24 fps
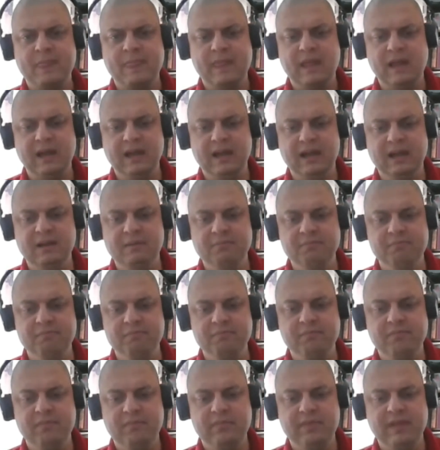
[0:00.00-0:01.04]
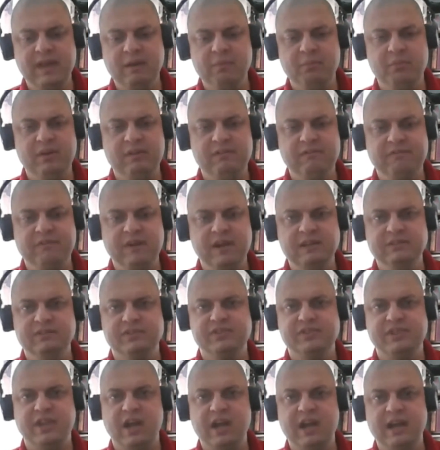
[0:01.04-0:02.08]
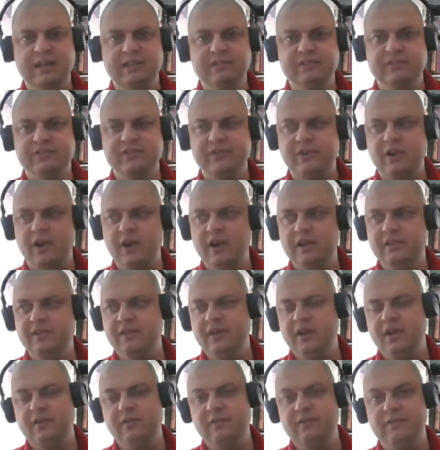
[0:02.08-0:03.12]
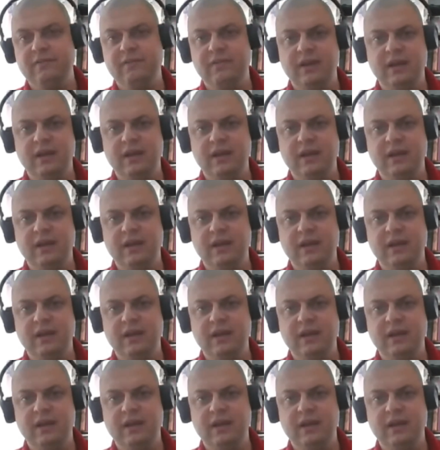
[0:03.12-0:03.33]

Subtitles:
that we've got signs on the